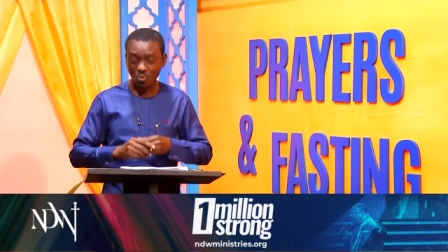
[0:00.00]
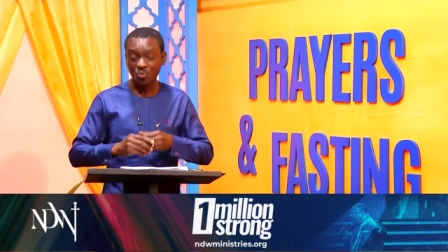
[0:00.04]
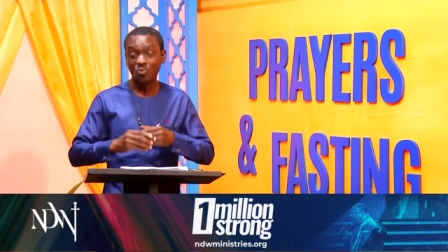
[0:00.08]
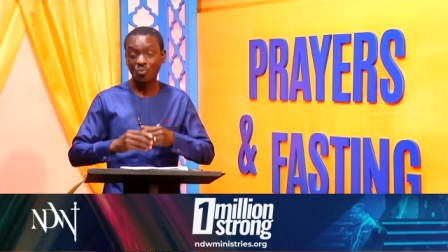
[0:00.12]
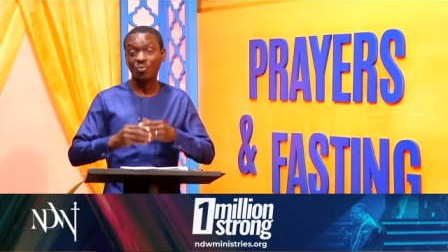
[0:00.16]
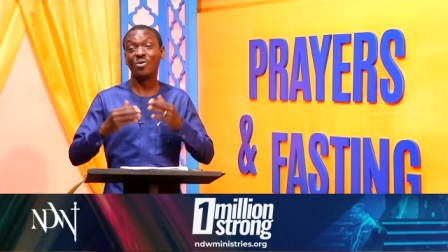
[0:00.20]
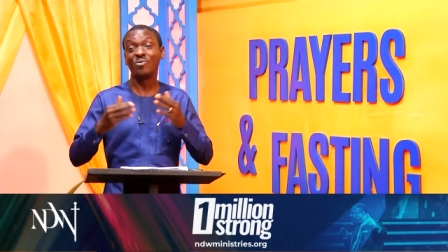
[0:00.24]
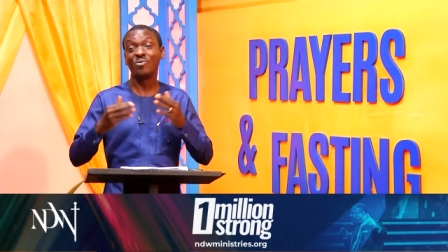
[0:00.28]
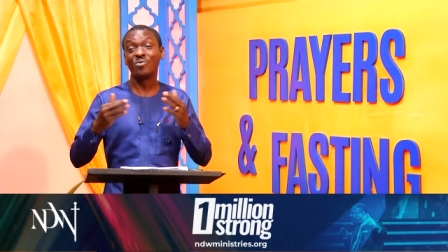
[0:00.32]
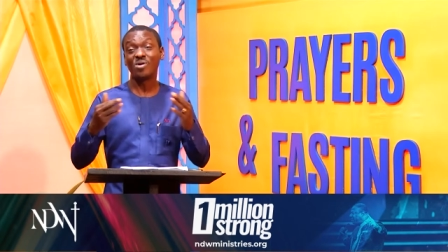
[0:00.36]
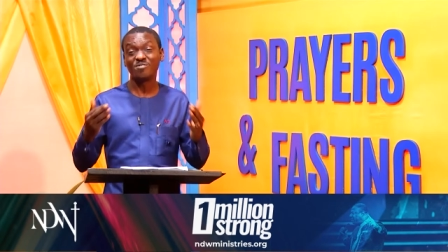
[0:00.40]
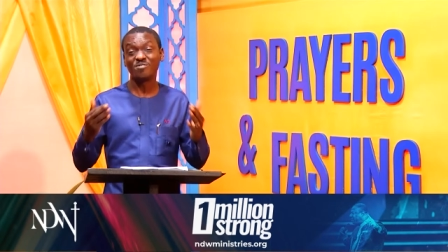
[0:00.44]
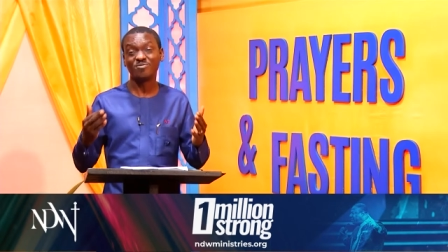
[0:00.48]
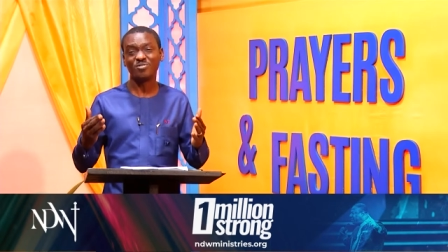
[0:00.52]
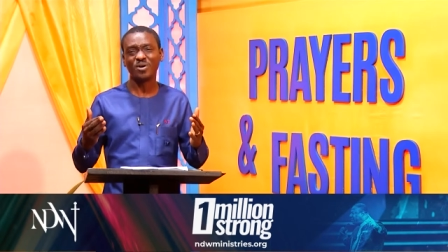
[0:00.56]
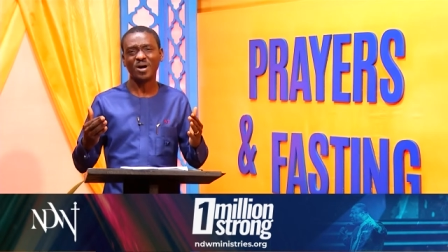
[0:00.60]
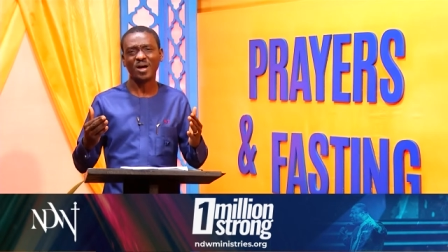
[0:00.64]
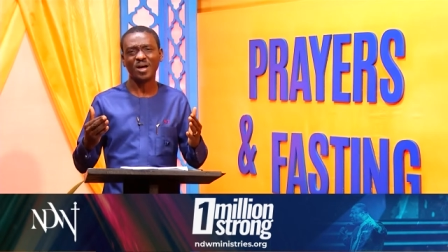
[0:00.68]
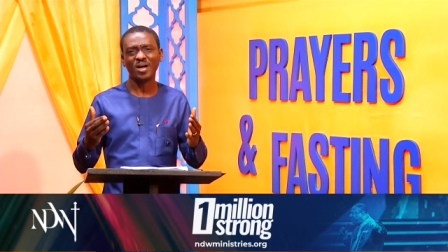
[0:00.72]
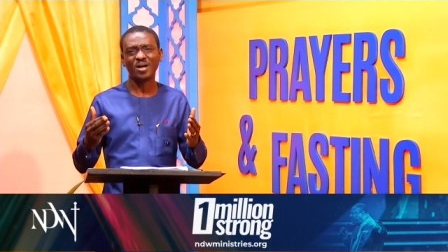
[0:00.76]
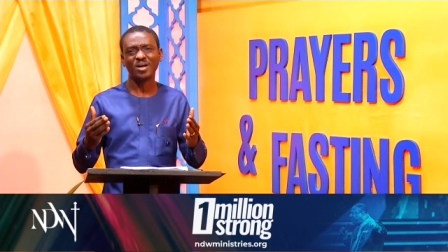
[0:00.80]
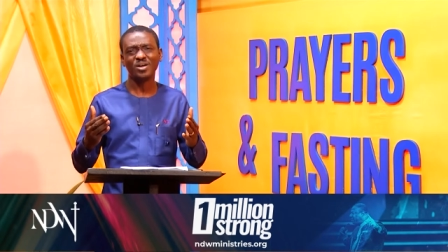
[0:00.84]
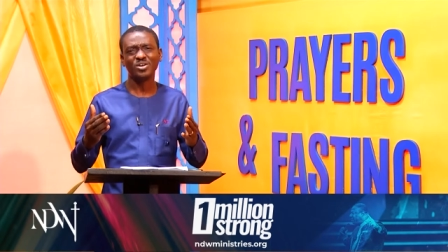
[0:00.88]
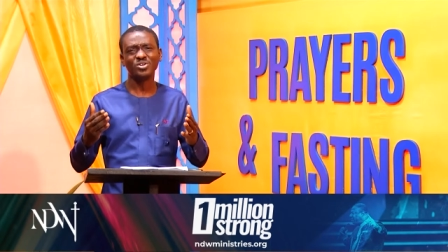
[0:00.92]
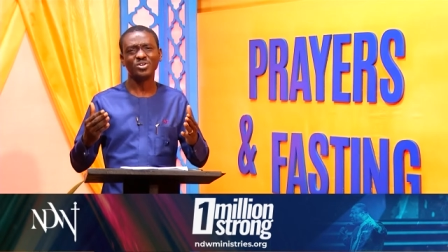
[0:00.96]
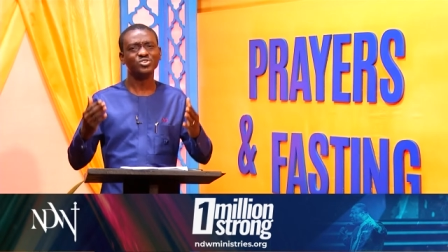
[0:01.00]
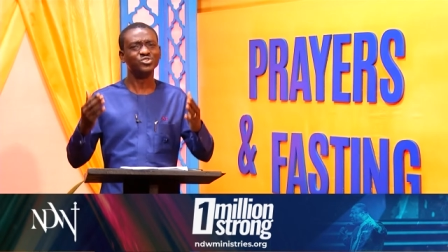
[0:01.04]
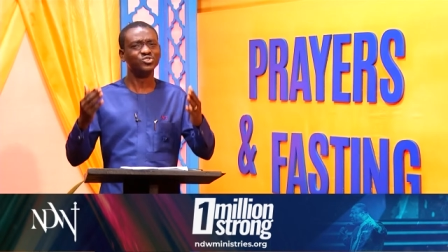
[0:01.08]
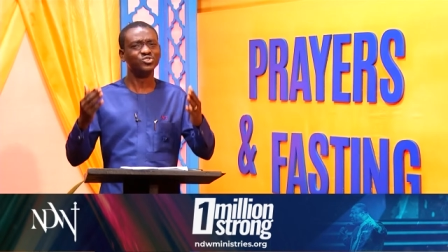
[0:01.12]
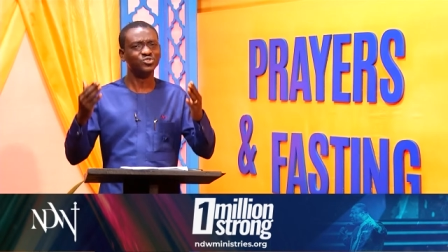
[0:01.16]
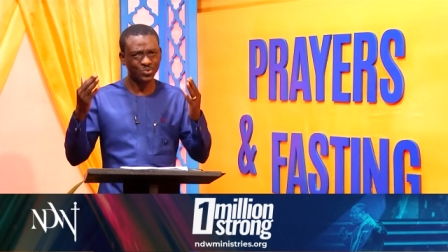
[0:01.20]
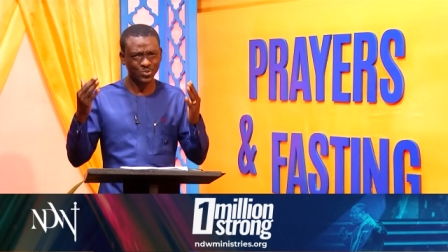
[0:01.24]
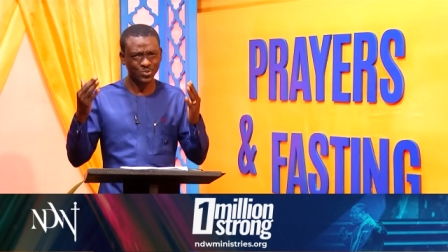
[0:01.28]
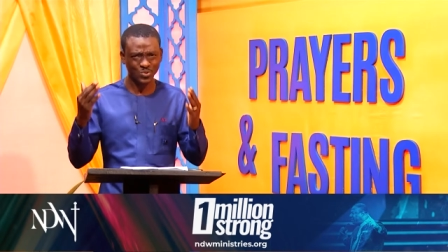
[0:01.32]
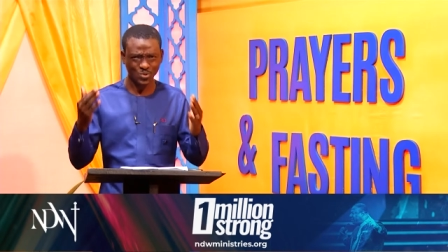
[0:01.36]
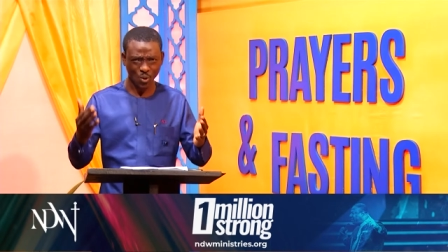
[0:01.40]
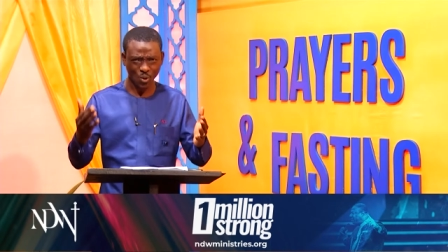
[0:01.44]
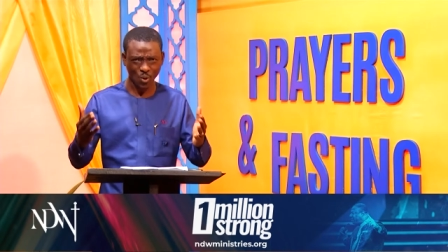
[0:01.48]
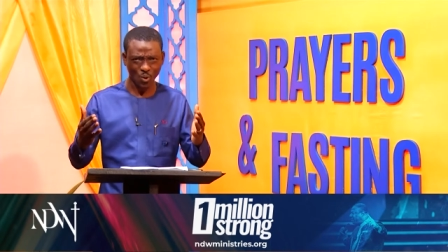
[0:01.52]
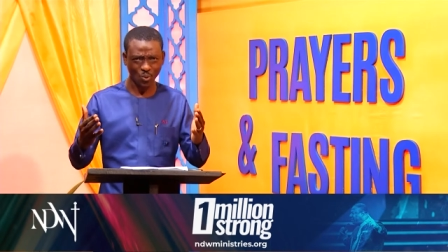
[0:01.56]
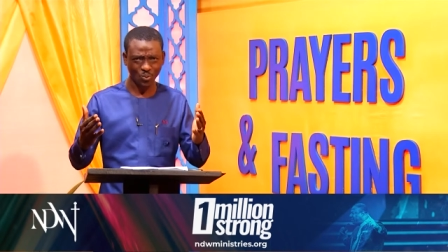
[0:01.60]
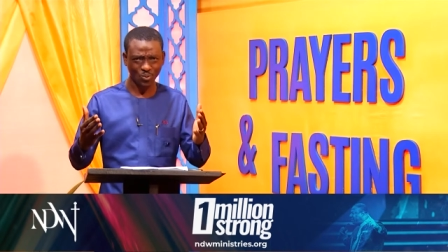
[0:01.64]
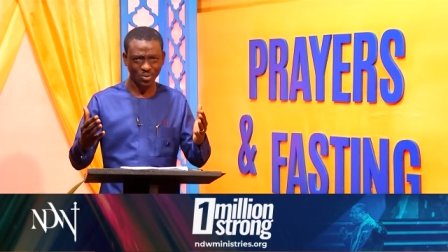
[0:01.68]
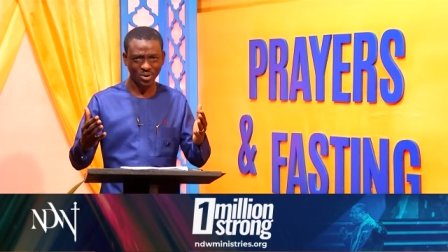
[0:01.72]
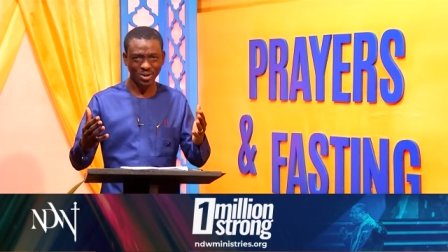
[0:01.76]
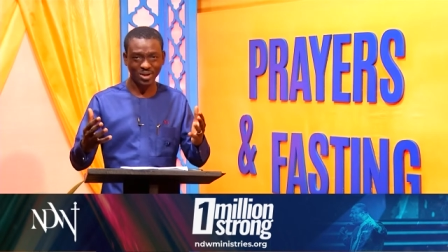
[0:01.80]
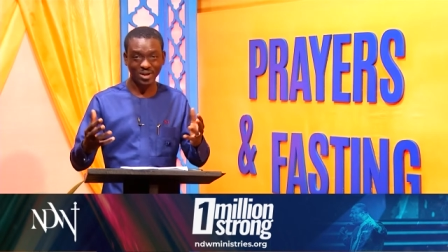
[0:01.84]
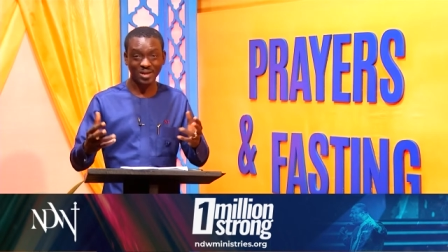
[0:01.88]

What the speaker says: wherever you go.